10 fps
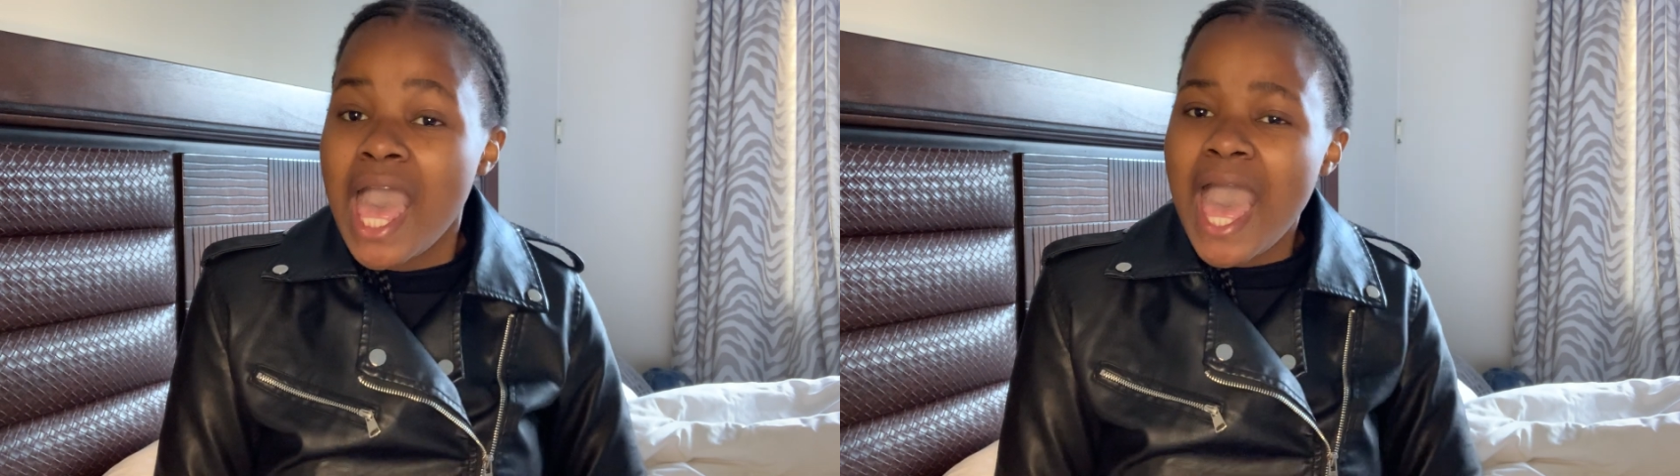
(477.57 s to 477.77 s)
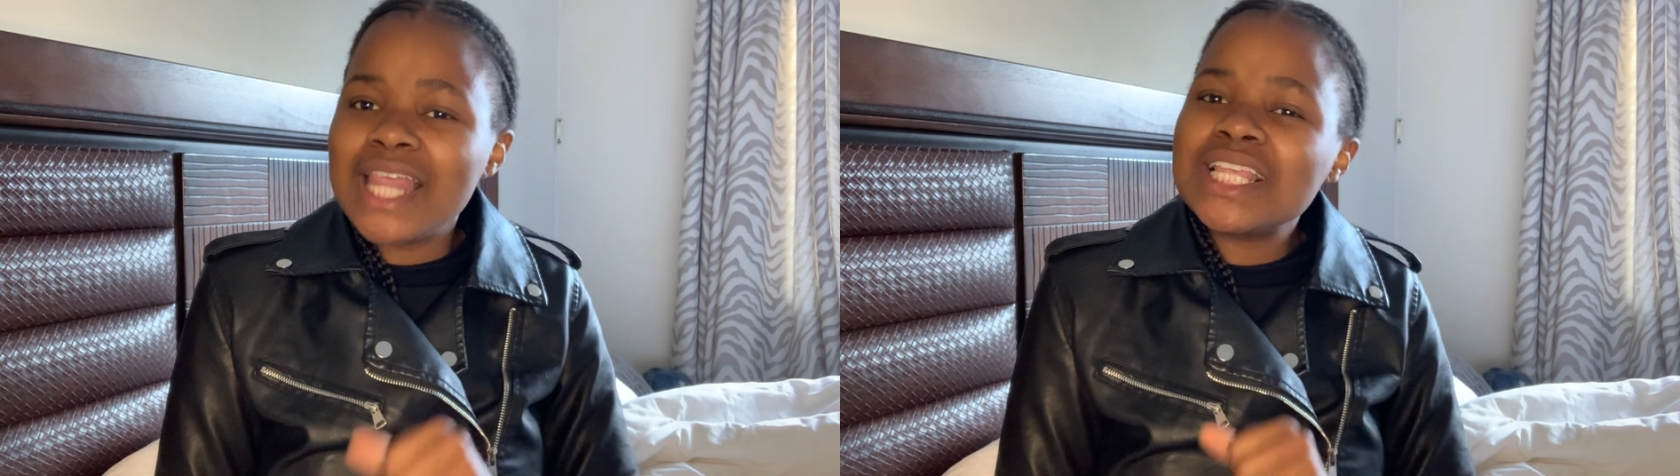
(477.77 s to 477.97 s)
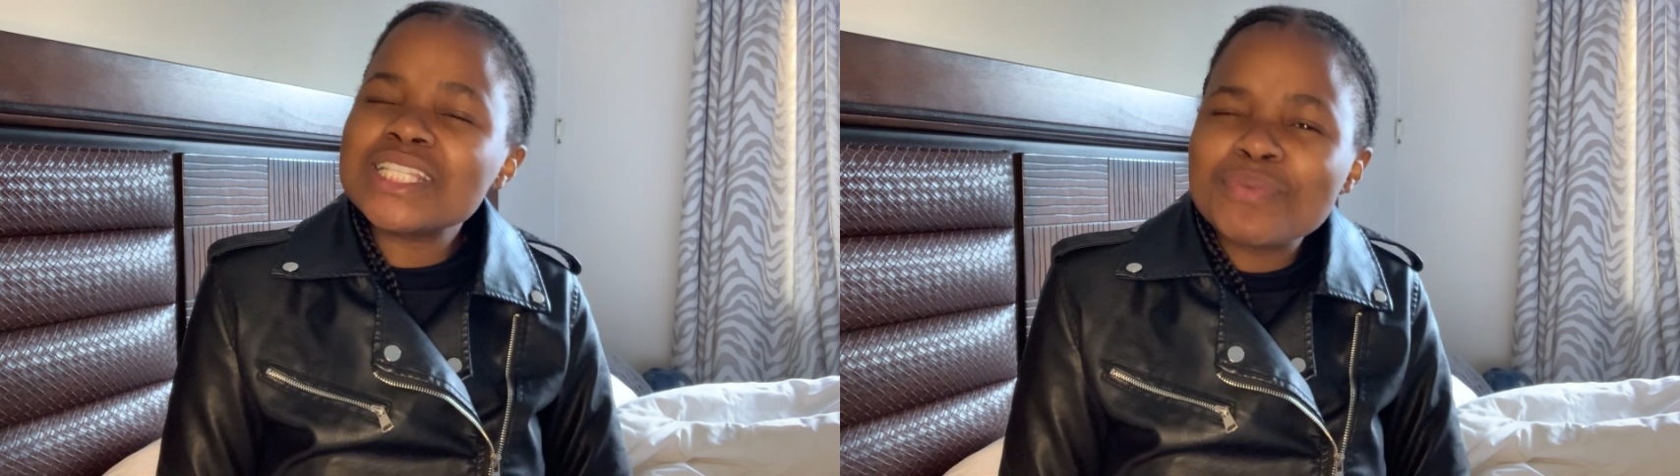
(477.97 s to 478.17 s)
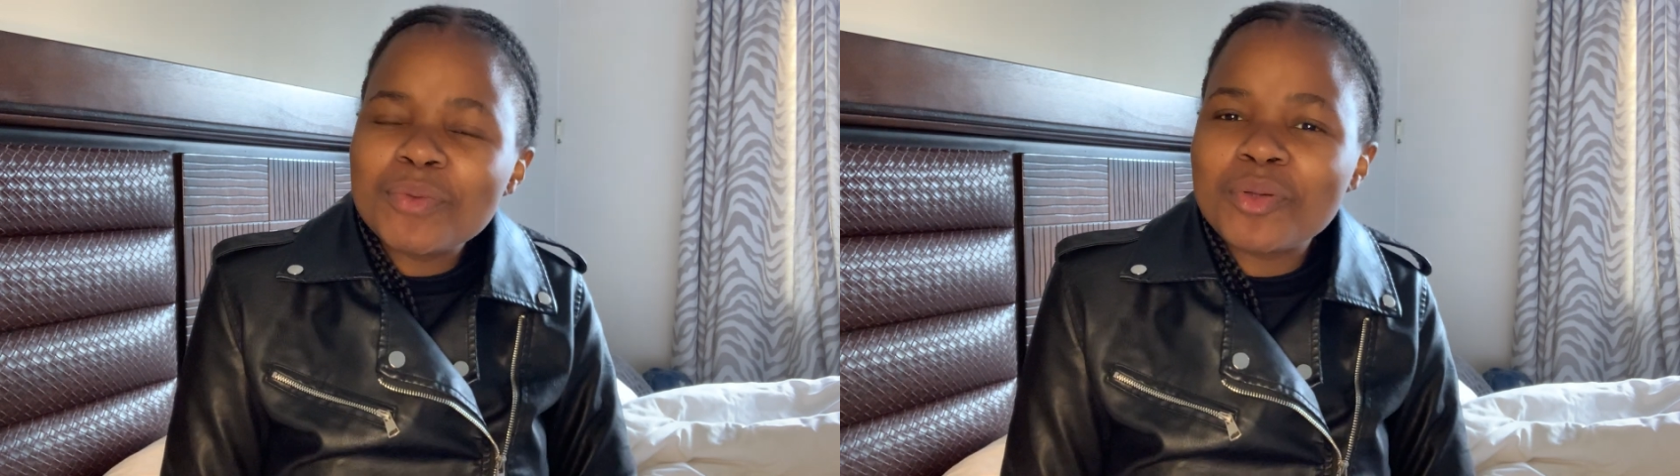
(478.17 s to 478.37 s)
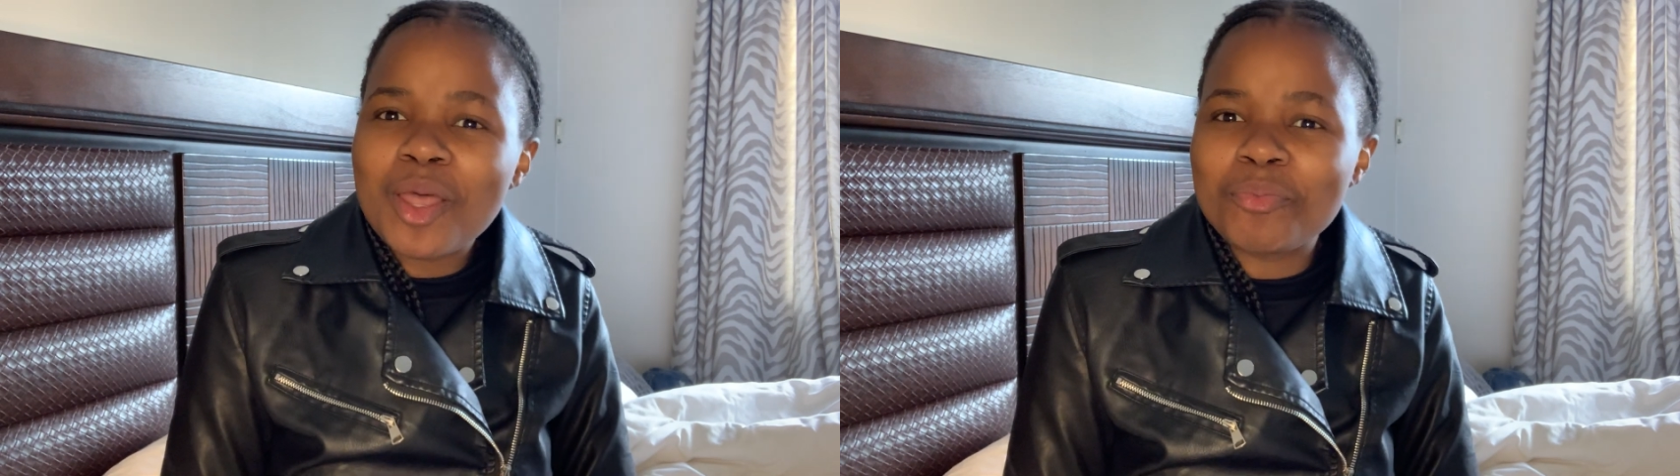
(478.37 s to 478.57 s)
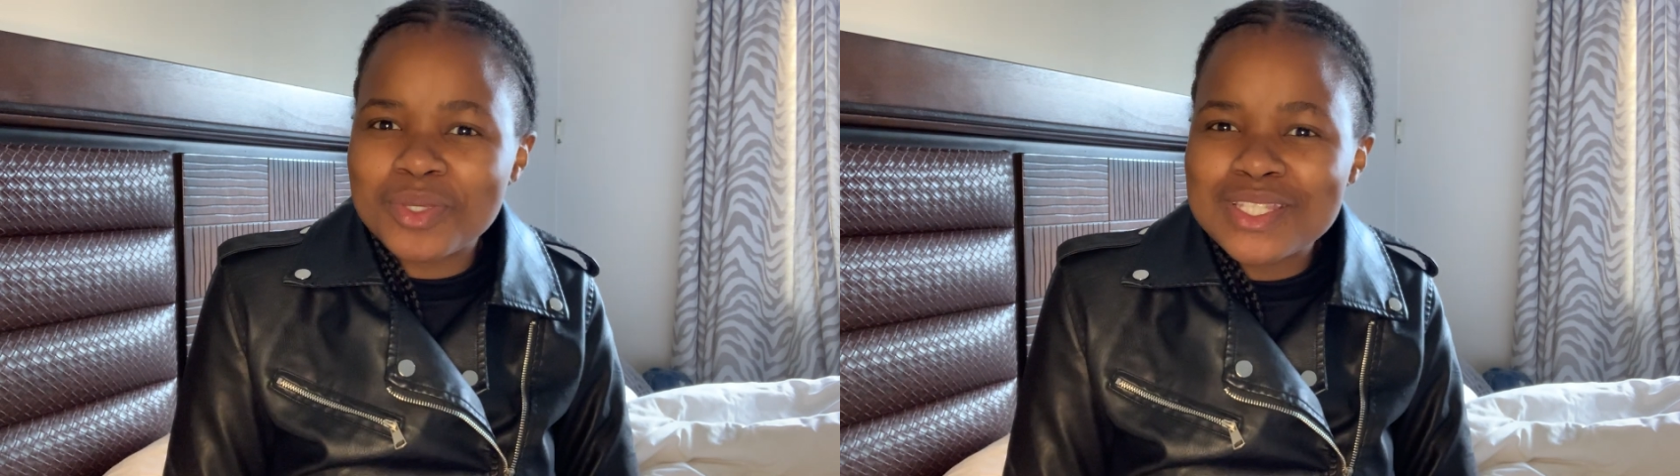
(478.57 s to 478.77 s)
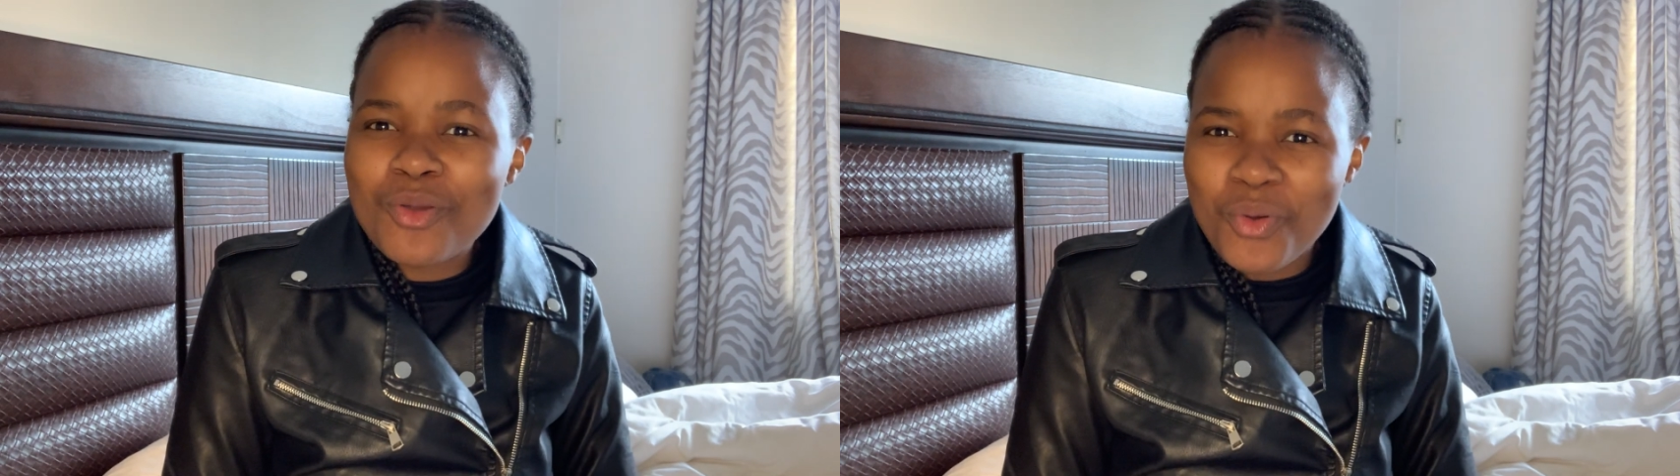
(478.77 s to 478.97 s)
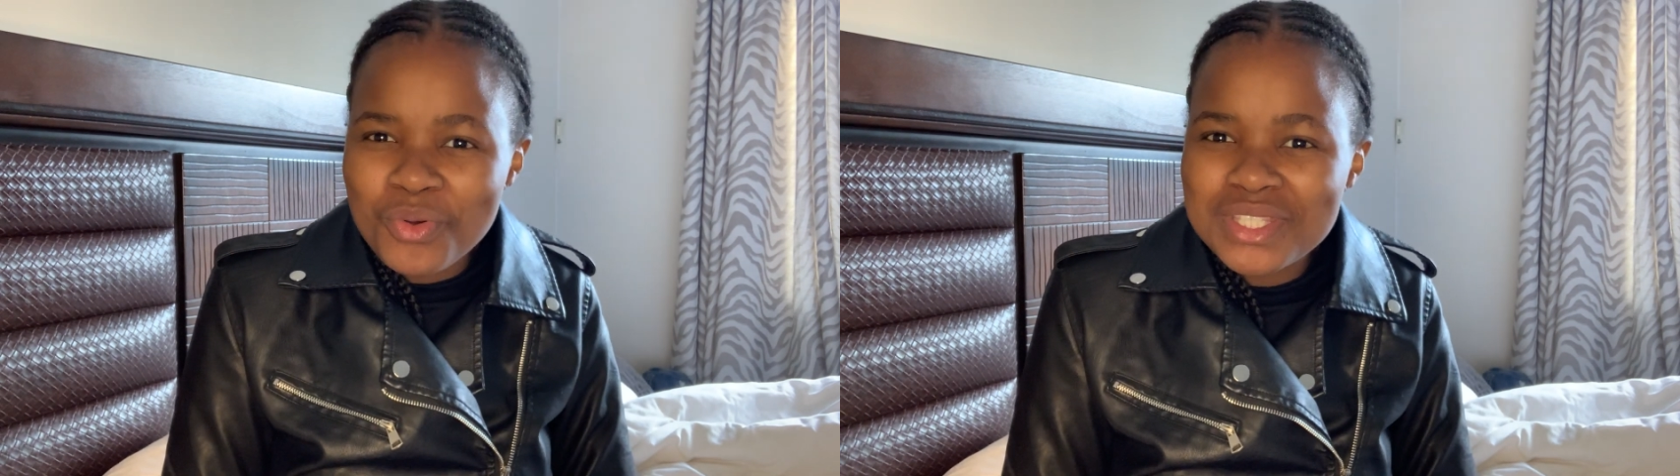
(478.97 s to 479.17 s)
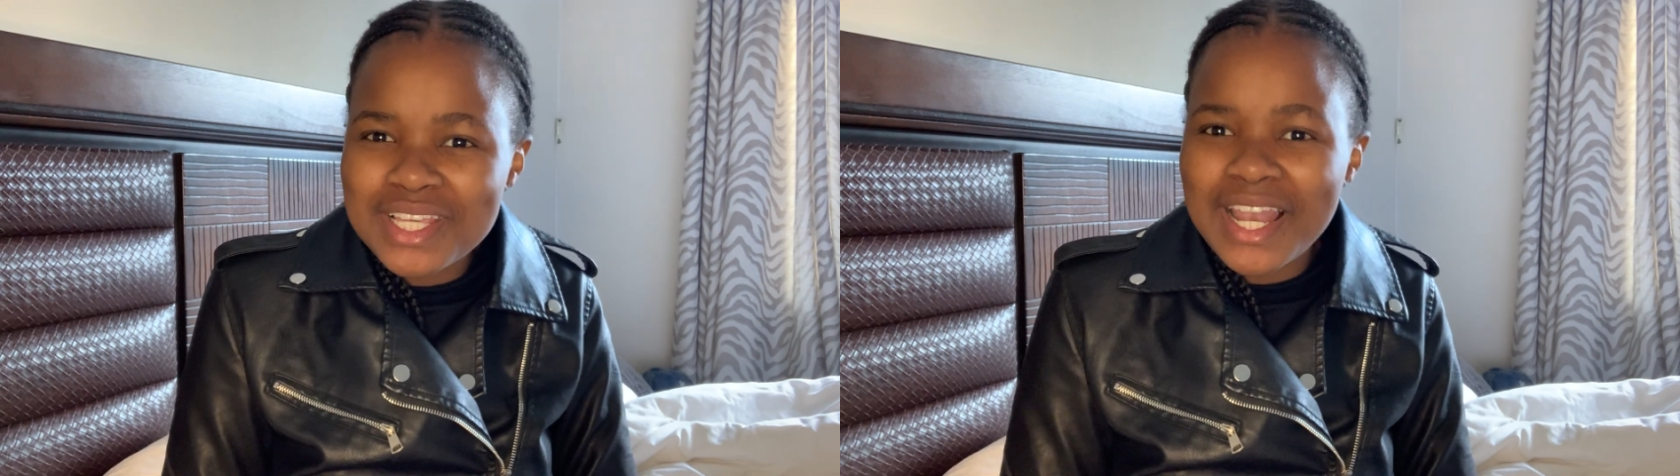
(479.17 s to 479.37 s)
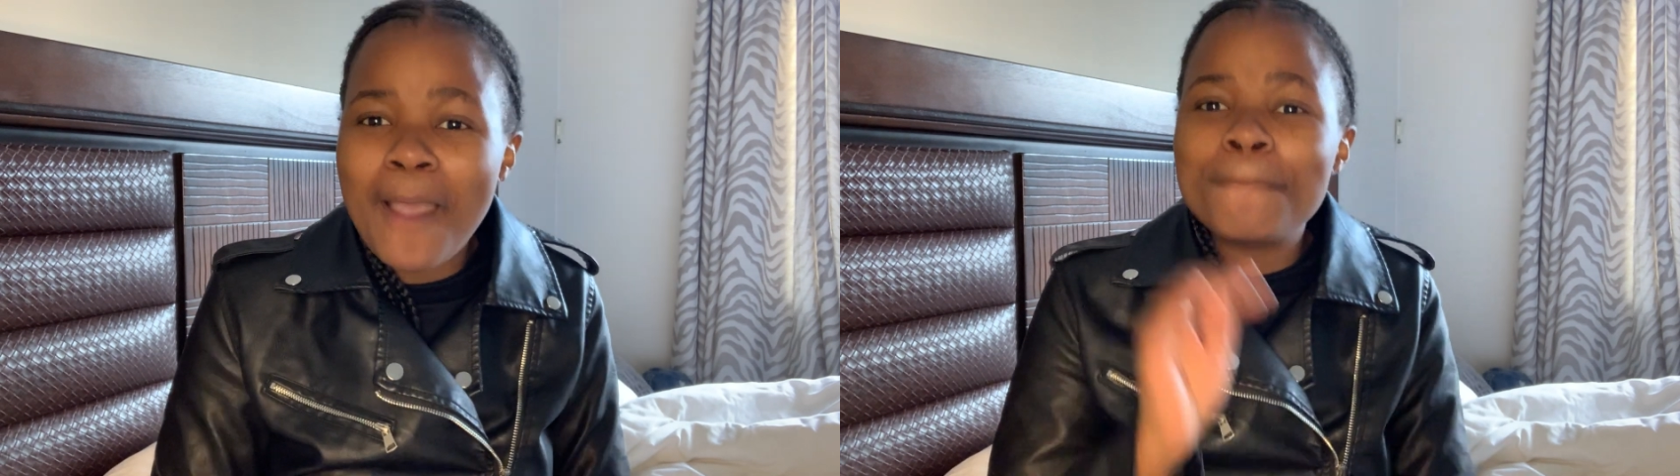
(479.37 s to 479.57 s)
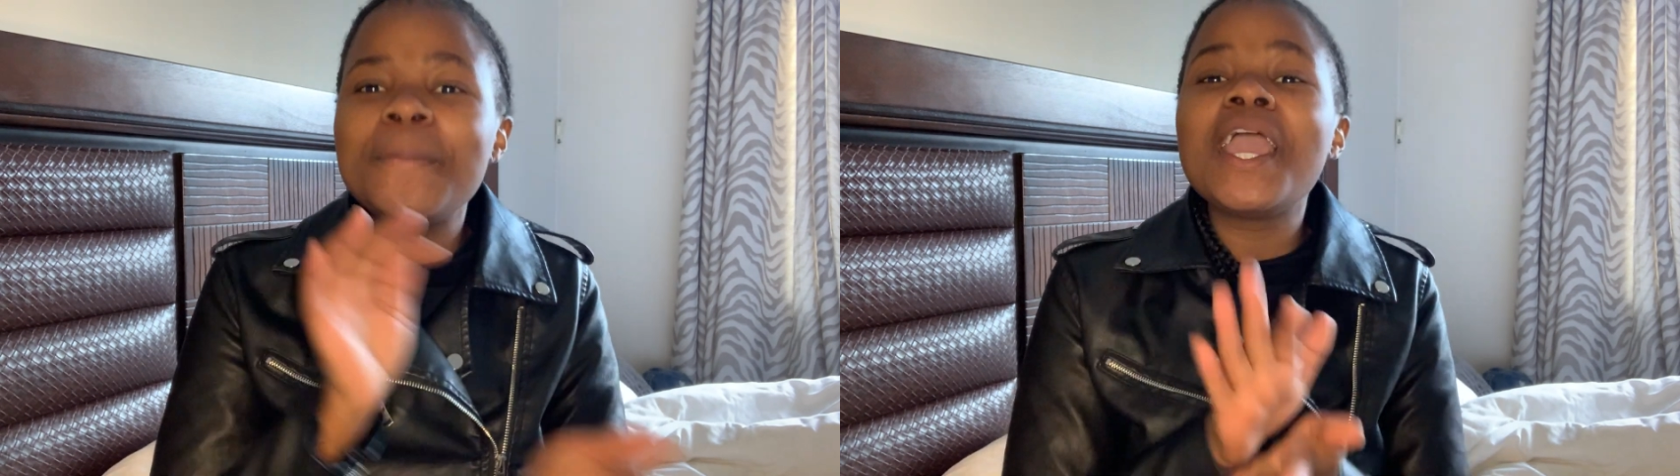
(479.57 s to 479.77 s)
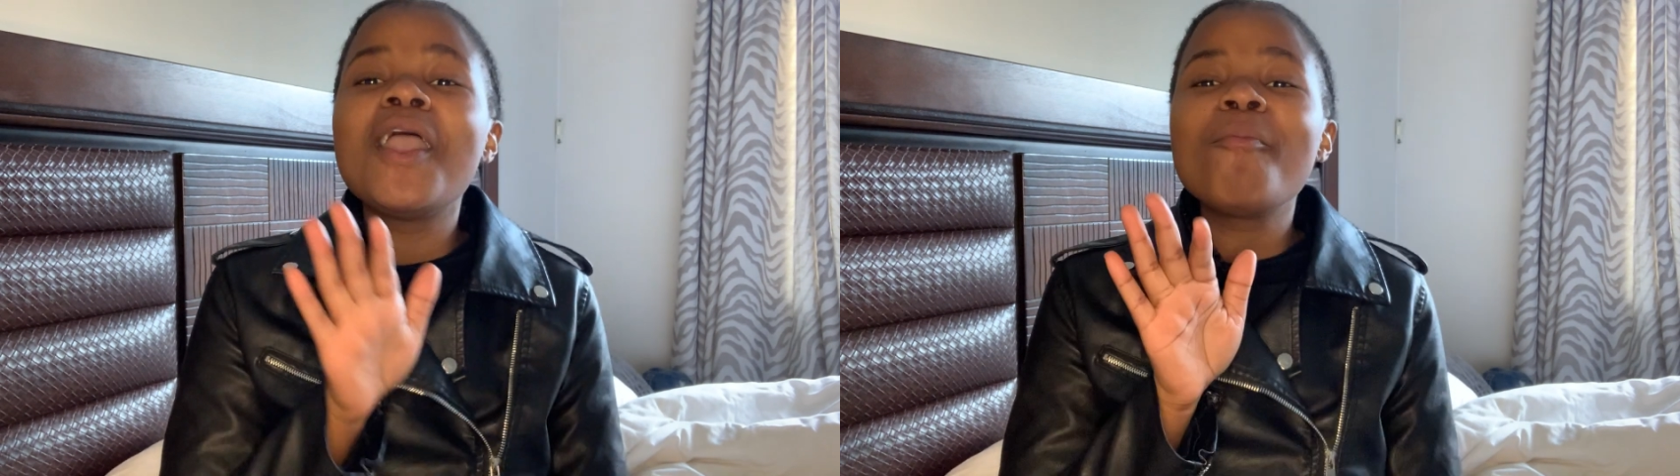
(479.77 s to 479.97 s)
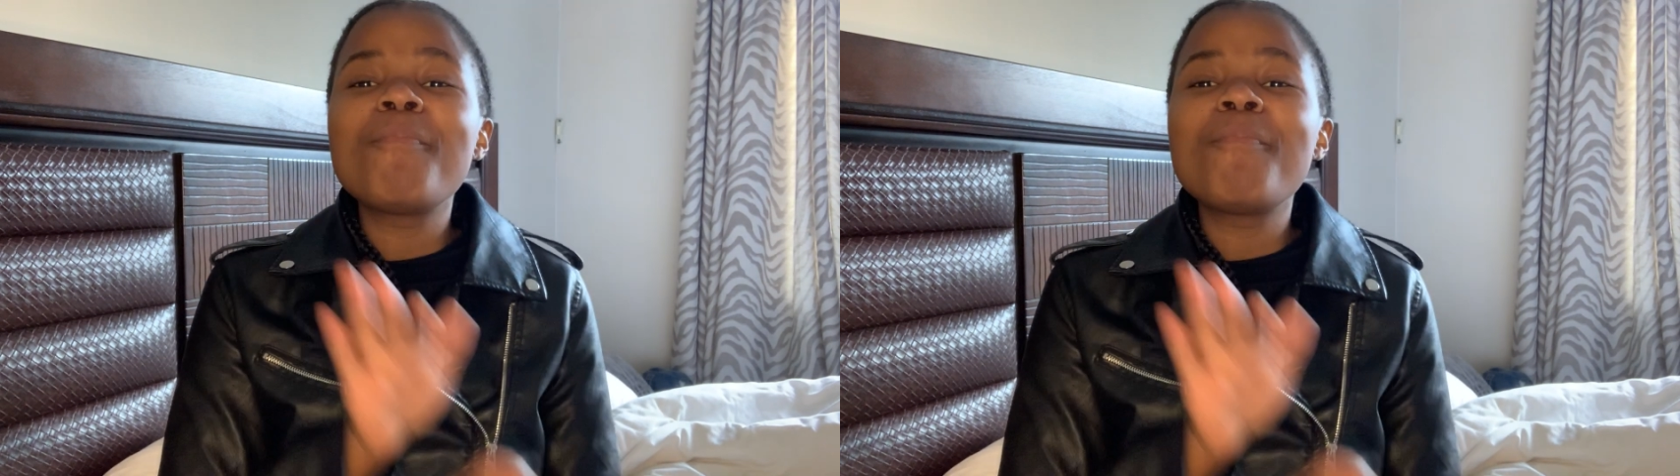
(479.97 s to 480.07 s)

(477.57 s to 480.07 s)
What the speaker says: And these people are busy hooting that beep,